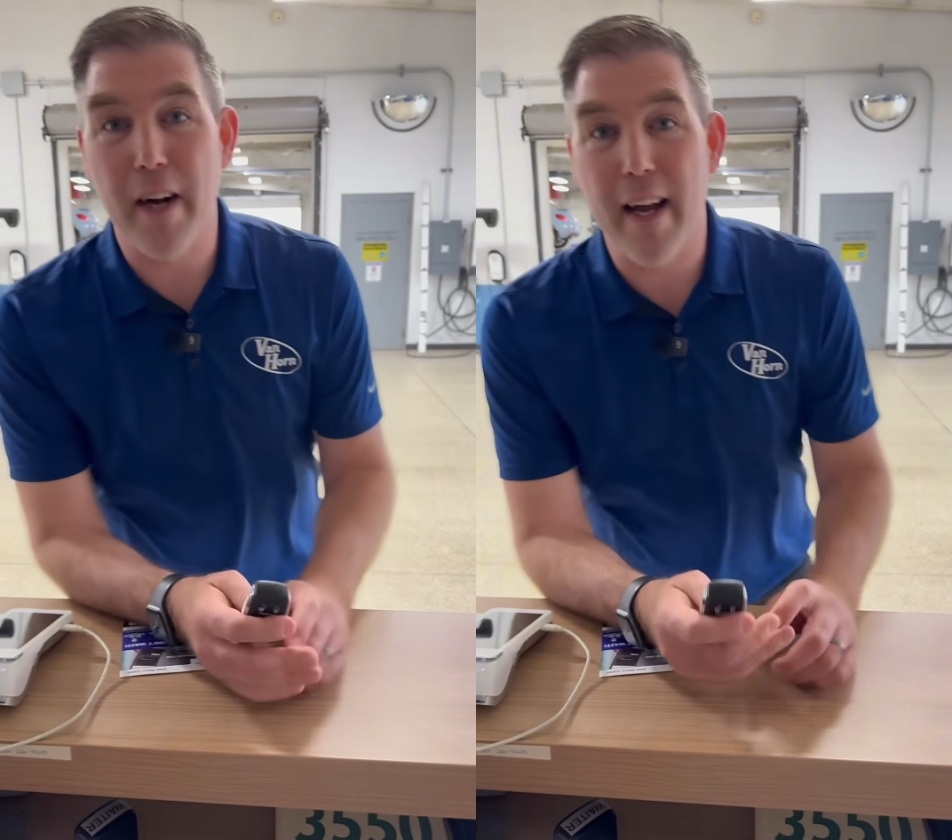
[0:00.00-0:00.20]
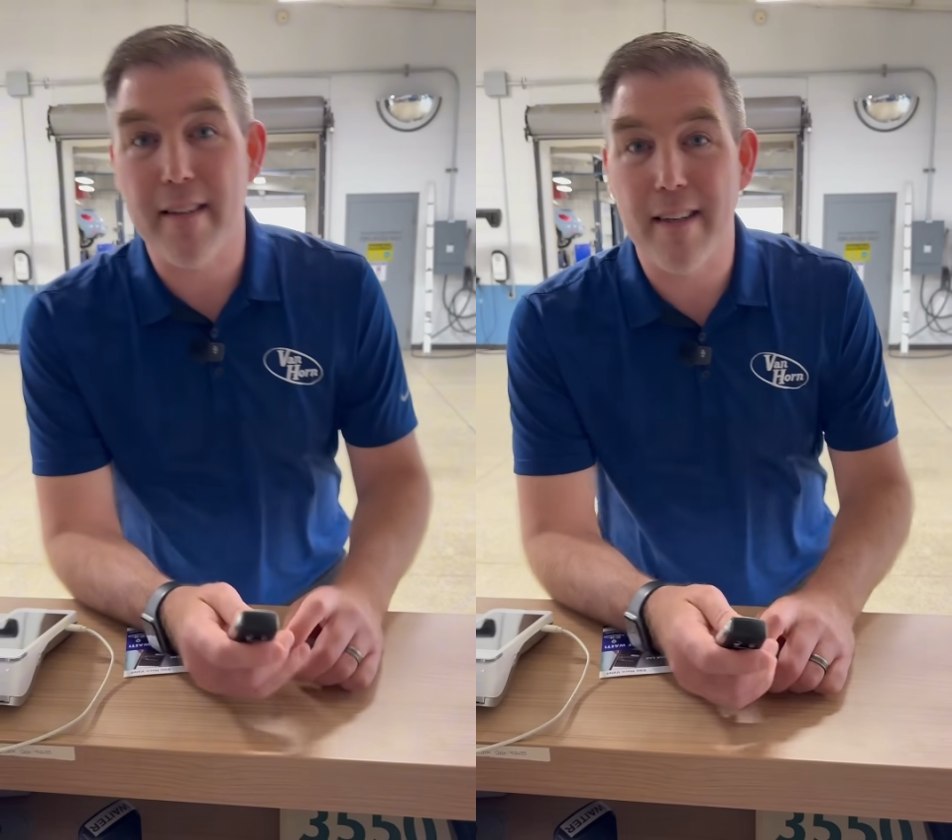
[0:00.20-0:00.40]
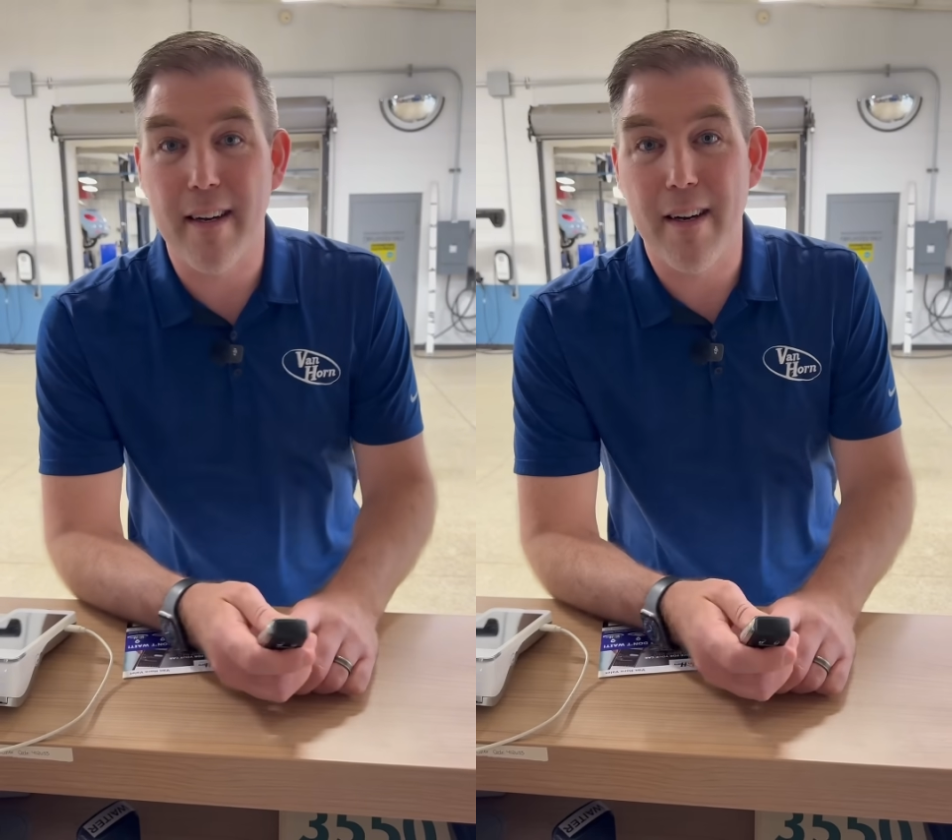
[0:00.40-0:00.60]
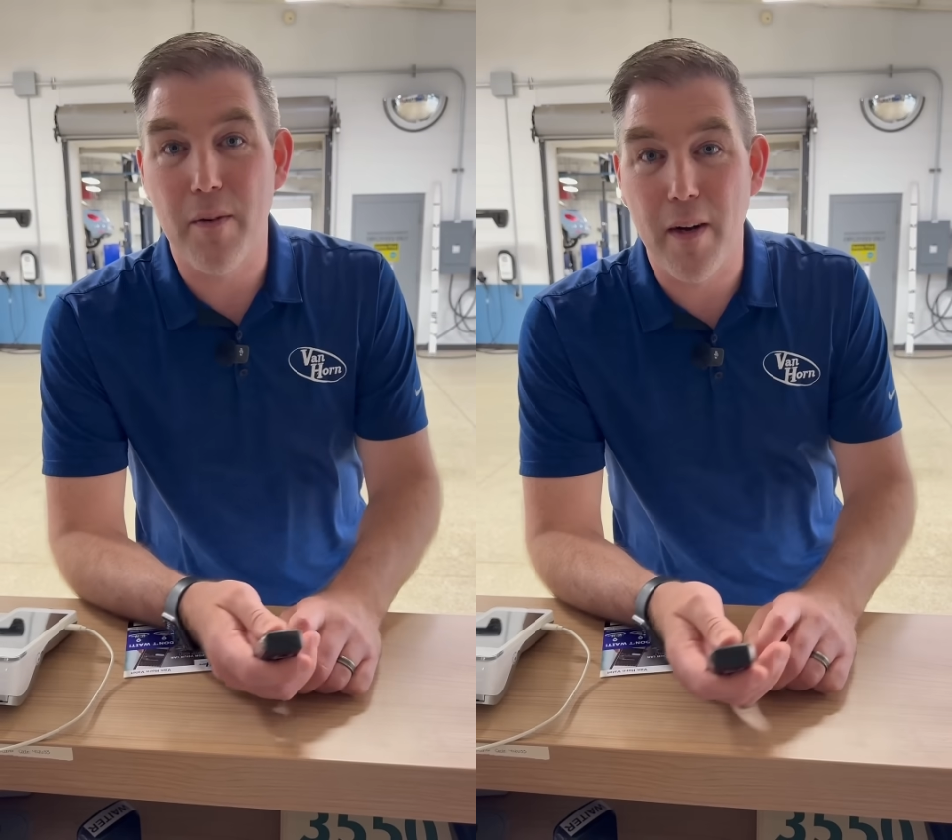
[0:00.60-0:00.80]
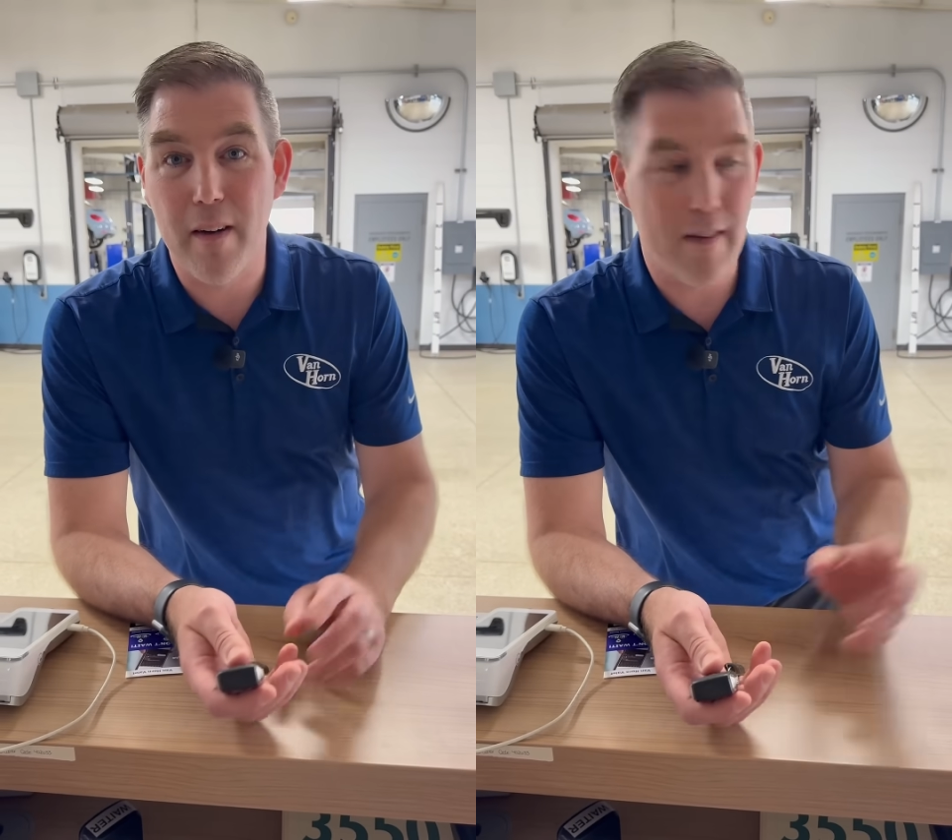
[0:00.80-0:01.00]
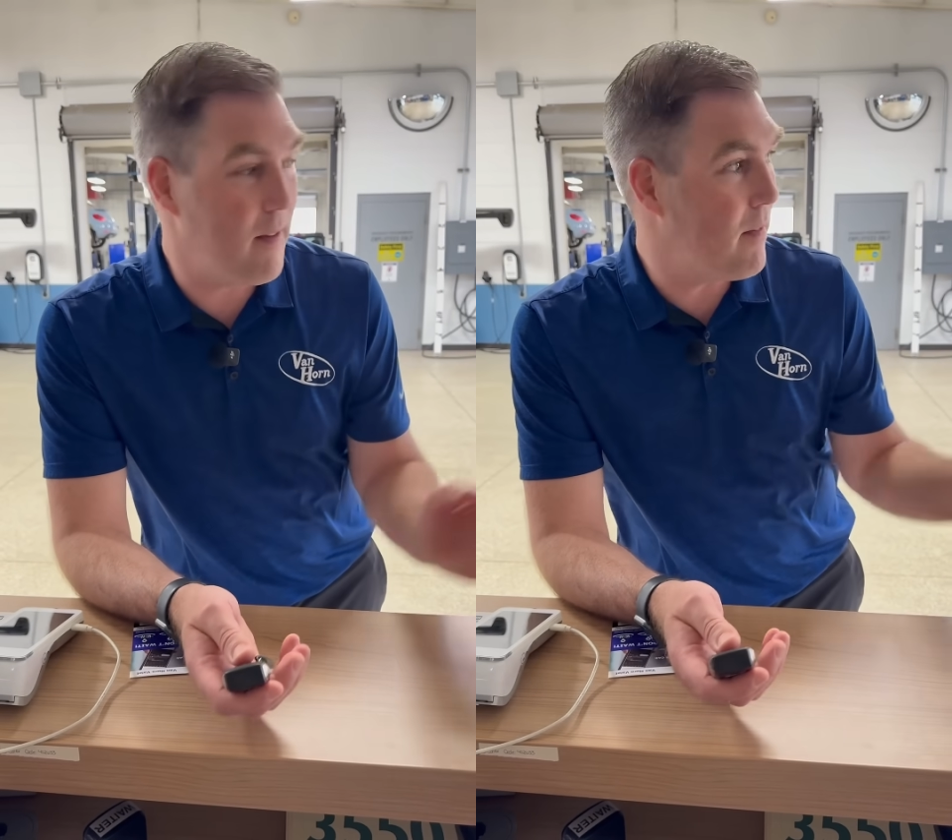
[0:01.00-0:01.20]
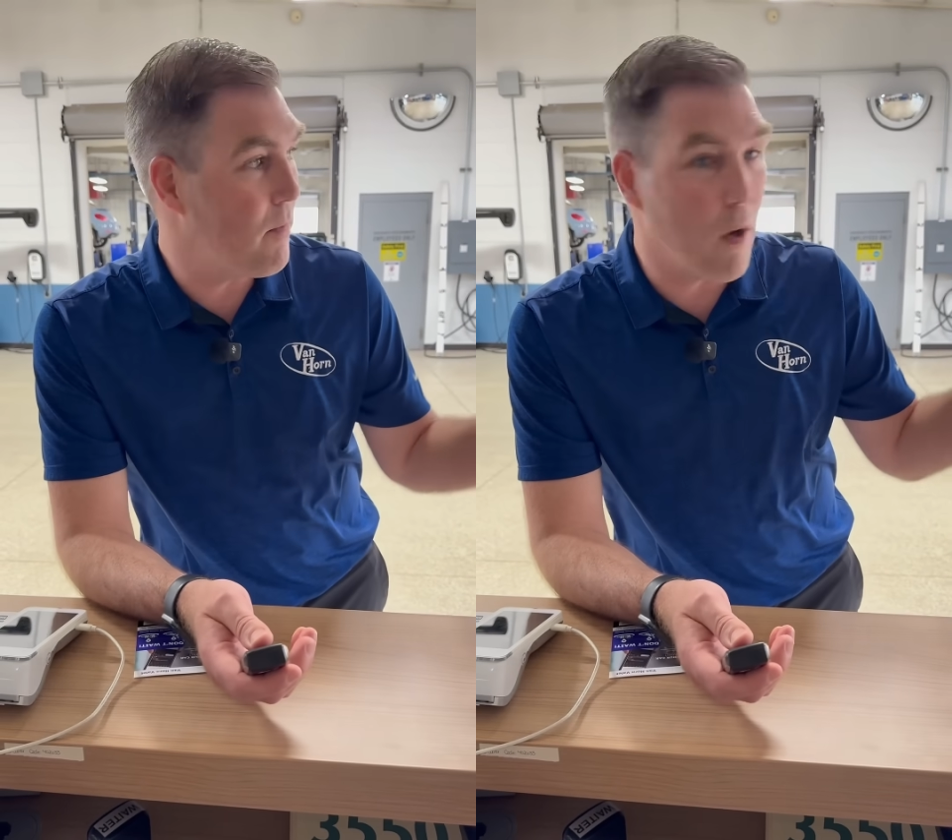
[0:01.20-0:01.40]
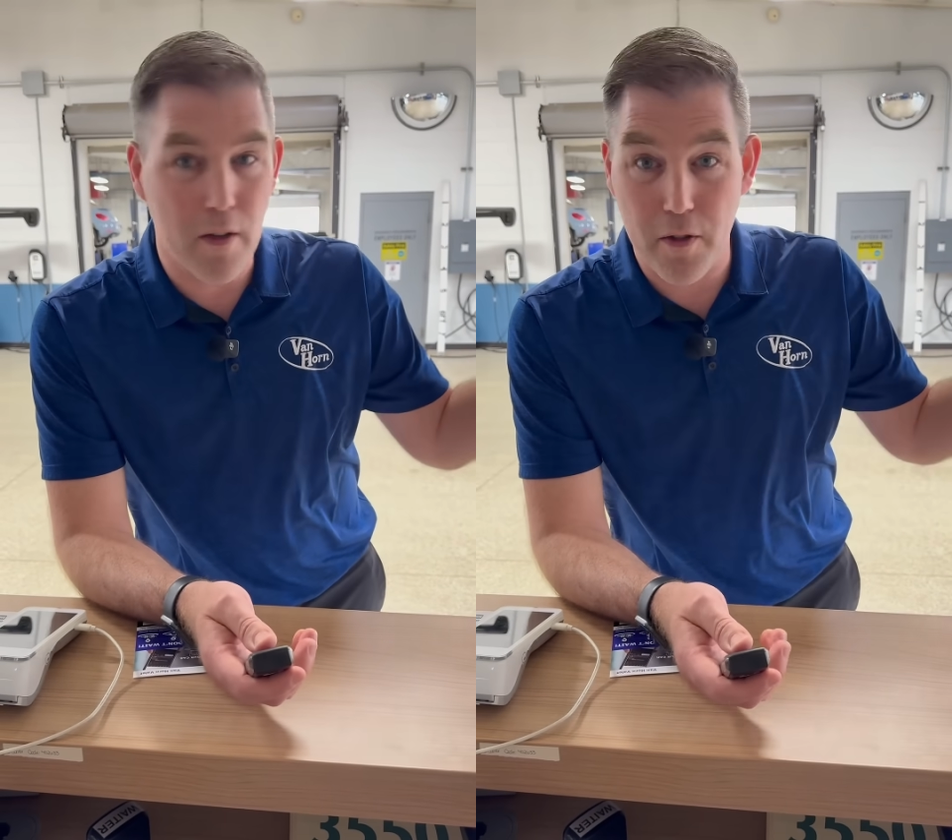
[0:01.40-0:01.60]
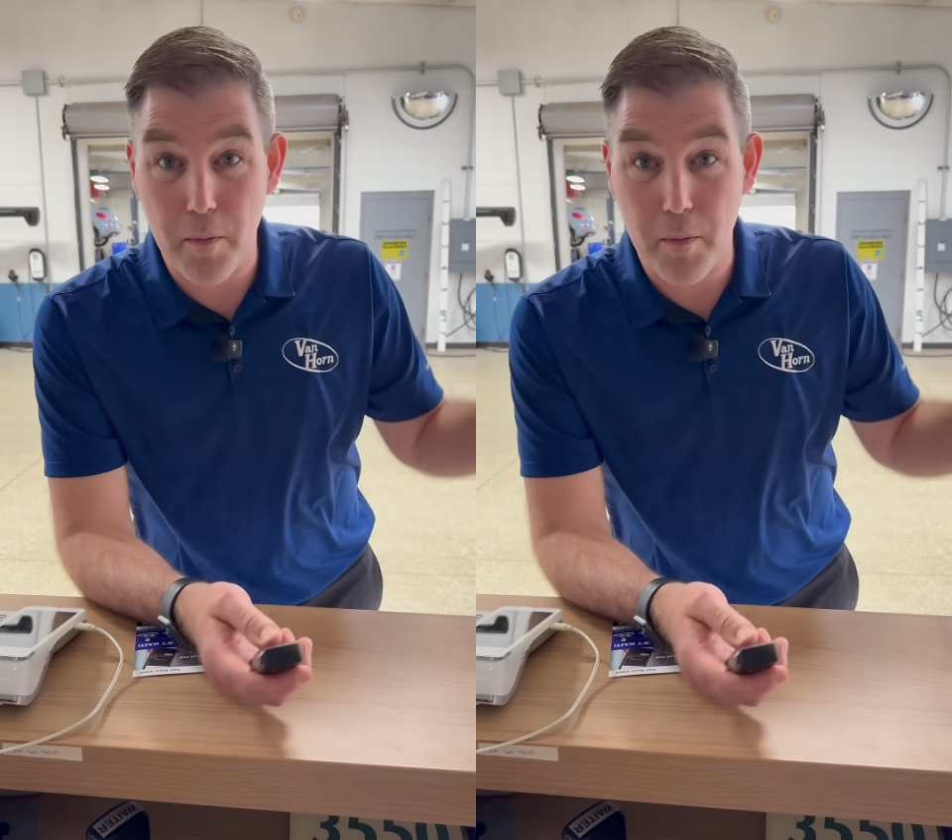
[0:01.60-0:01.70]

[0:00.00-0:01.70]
at well, AutoZone.